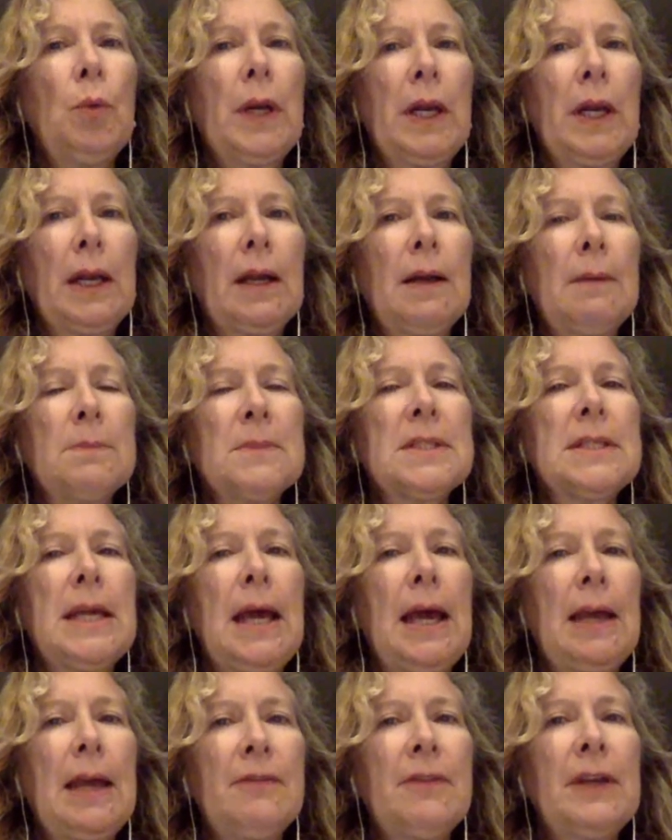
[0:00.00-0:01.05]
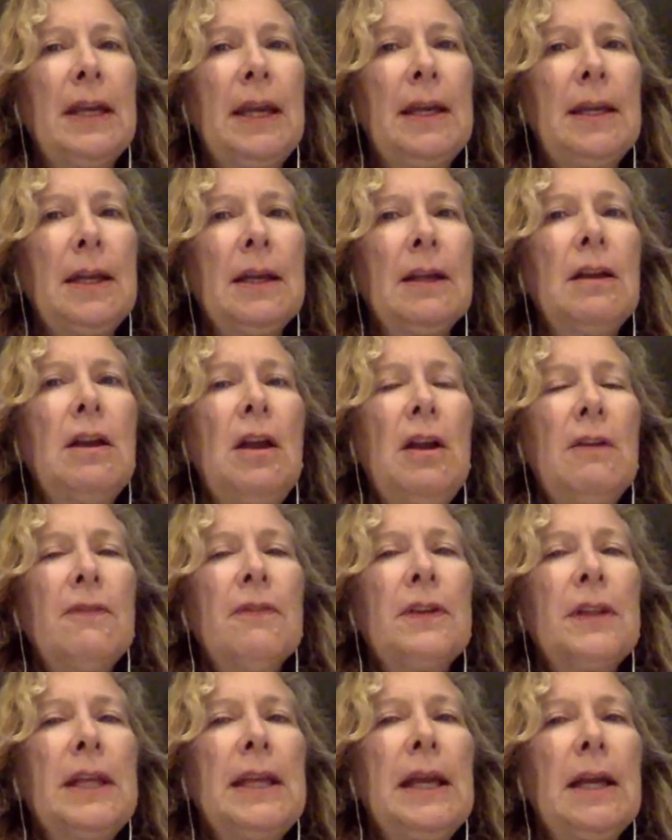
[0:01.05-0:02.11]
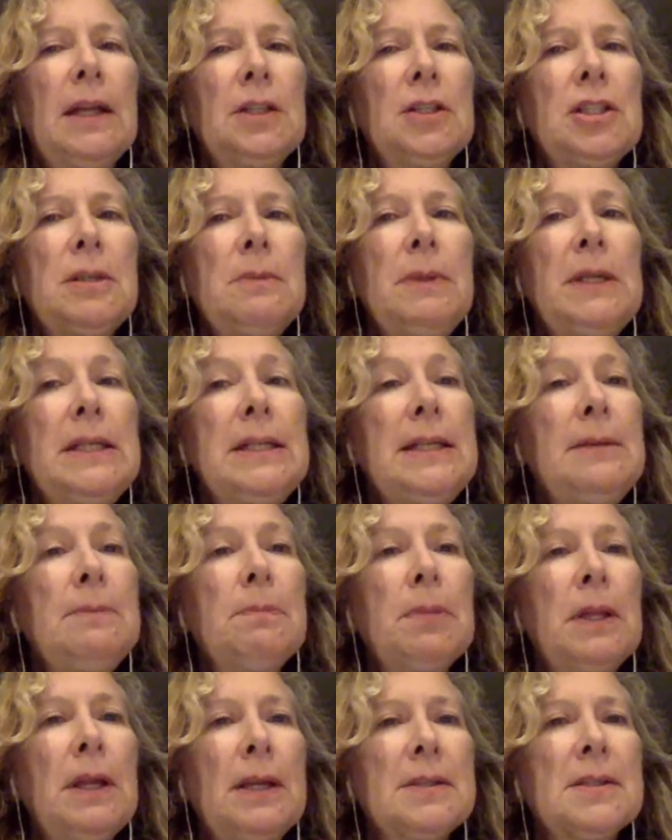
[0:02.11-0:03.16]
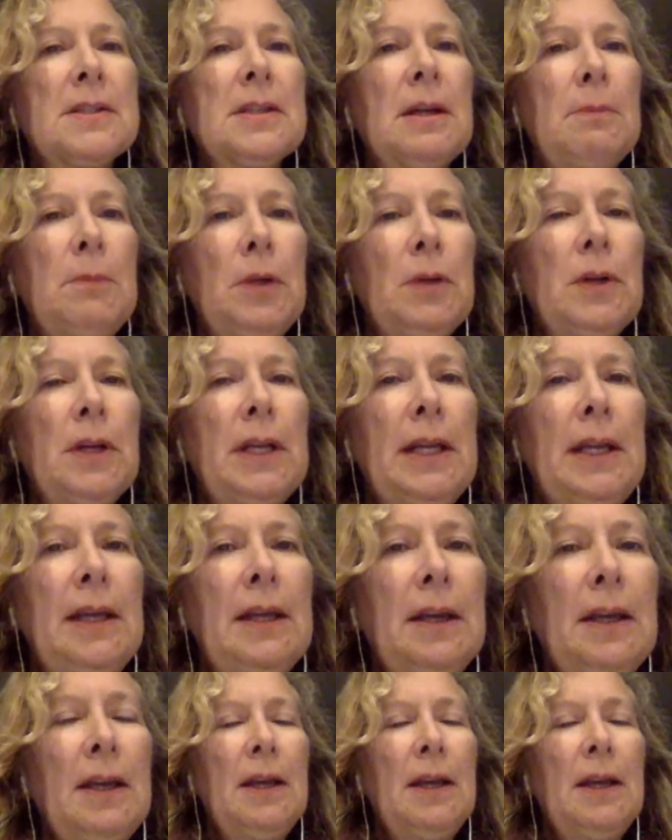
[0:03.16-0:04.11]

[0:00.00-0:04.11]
when it comes to advocating for the LGBT plus community.